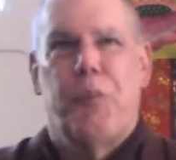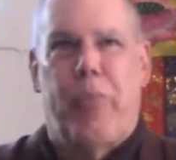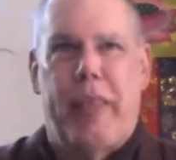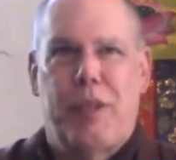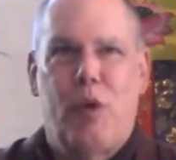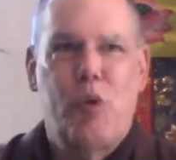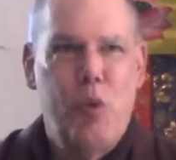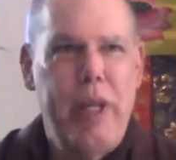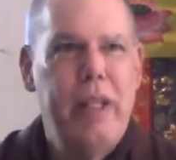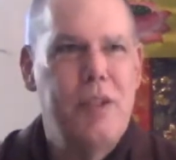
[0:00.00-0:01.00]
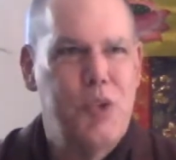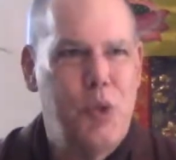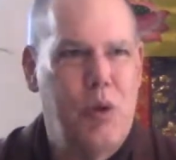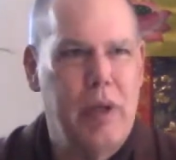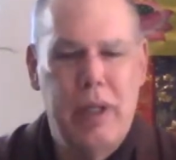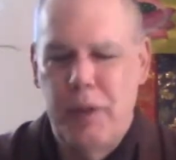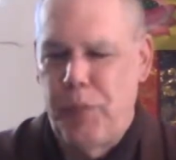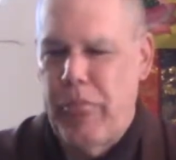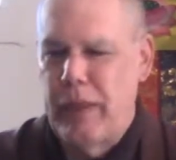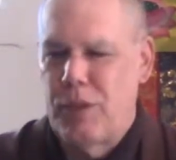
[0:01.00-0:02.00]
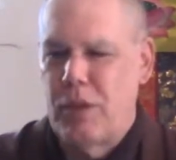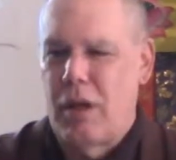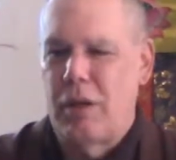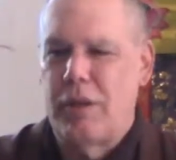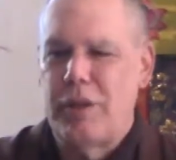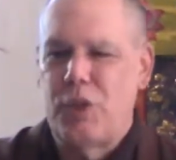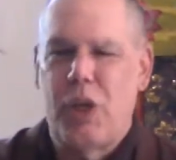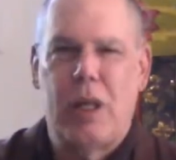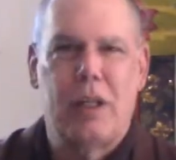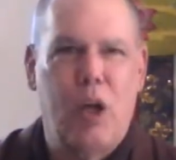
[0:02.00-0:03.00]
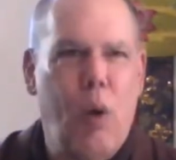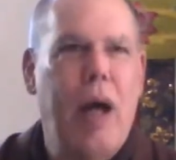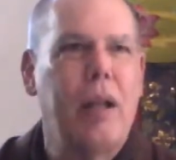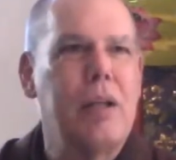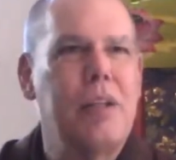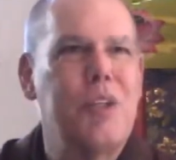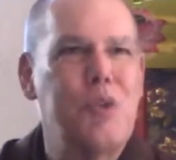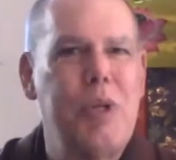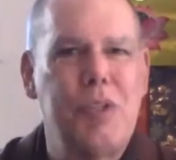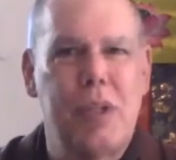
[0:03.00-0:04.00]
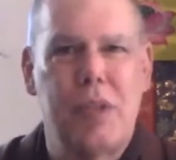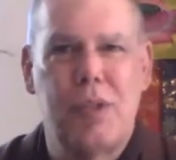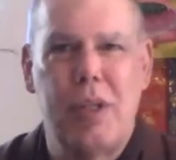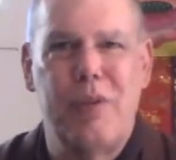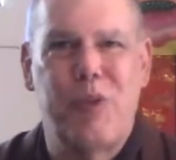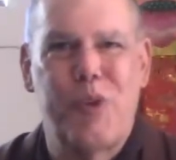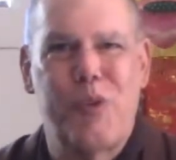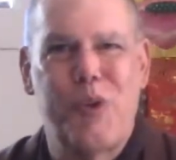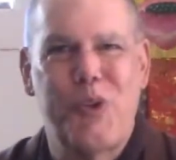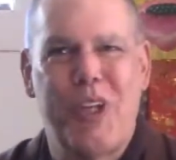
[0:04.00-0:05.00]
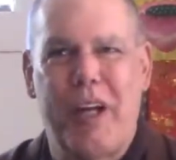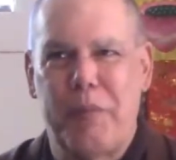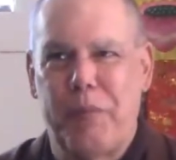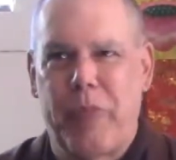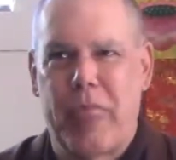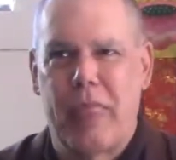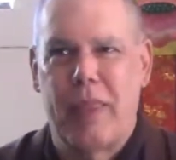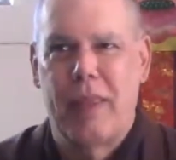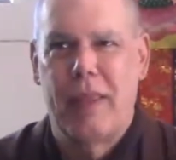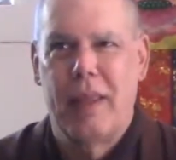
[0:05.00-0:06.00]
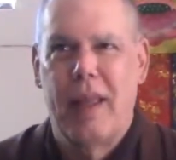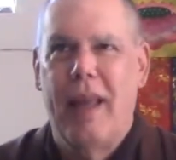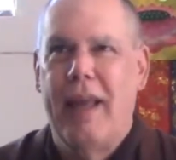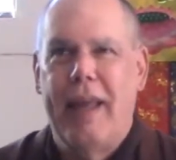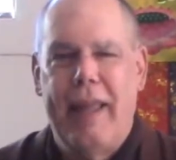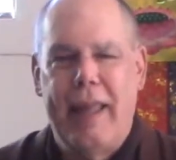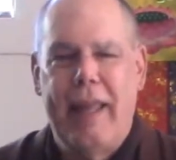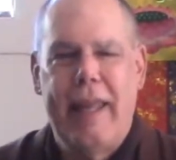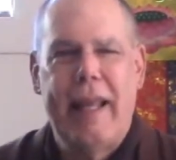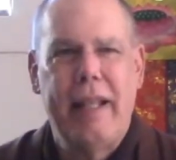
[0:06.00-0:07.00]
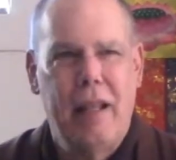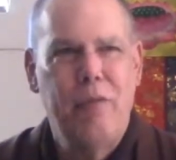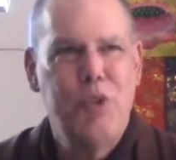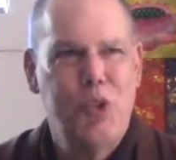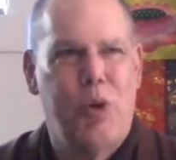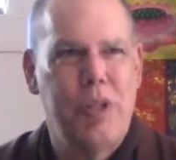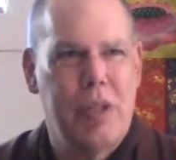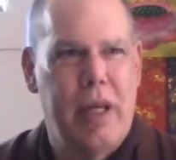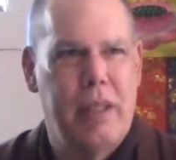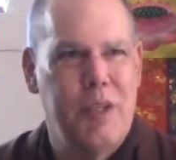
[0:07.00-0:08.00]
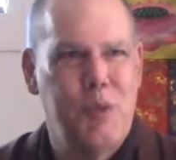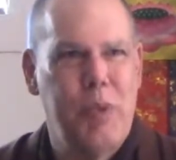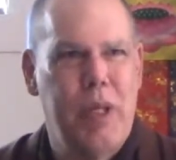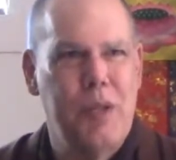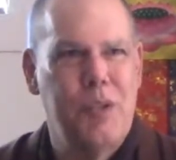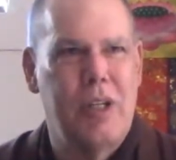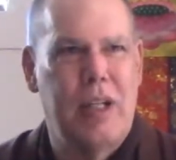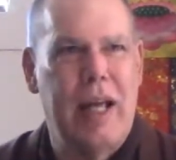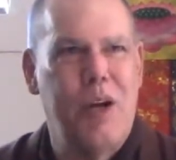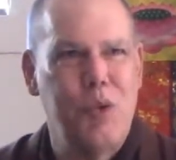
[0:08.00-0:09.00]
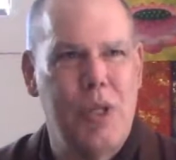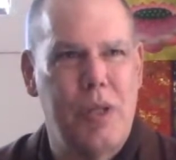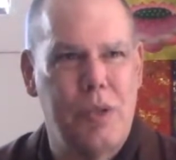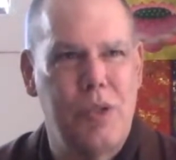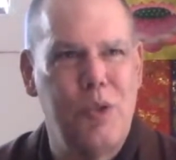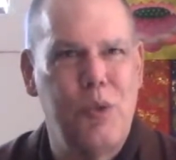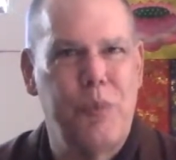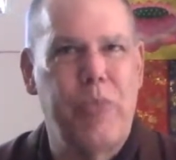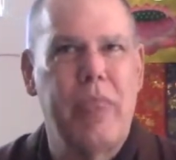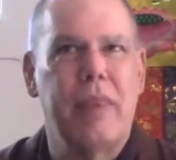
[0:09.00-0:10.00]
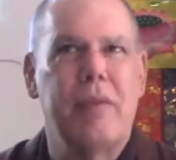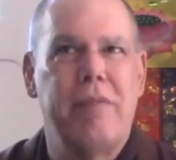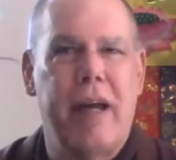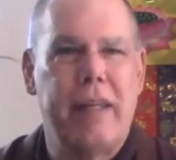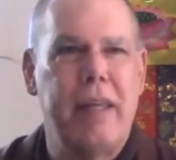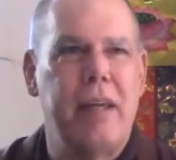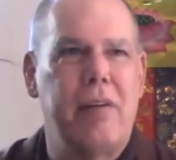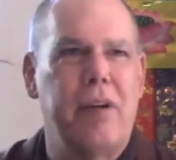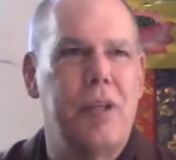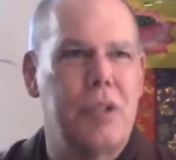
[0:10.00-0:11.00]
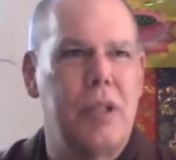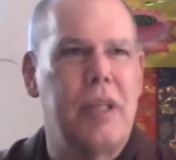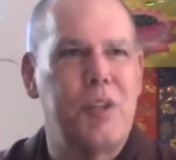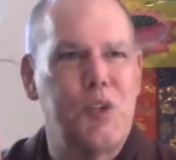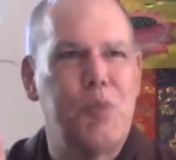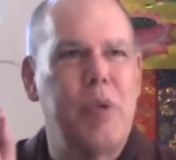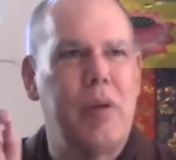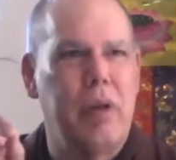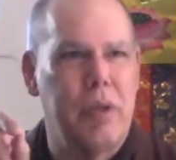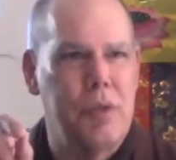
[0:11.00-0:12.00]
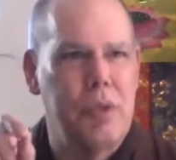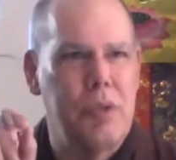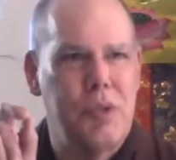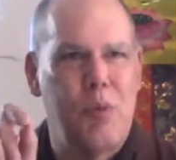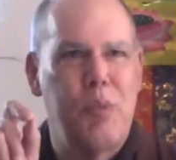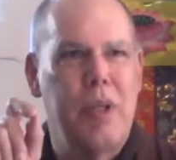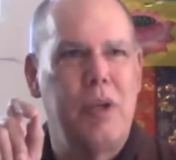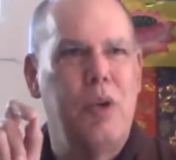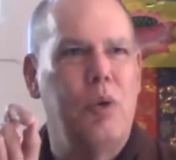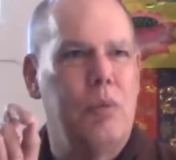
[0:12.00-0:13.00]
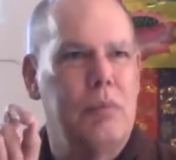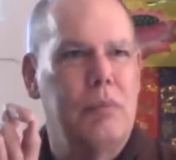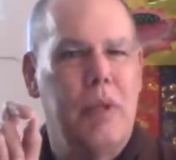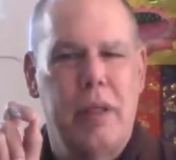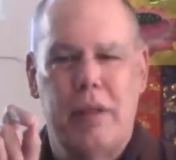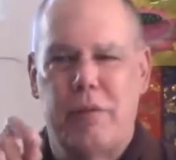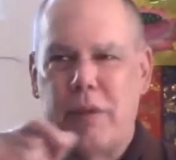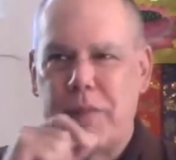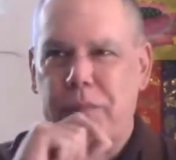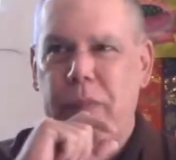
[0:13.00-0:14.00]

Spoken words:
So in reading the story, Siddhartha and Channa go out into the streets of the city for the first time. And I love stories like this because it allows us to vicariously experience something new and different.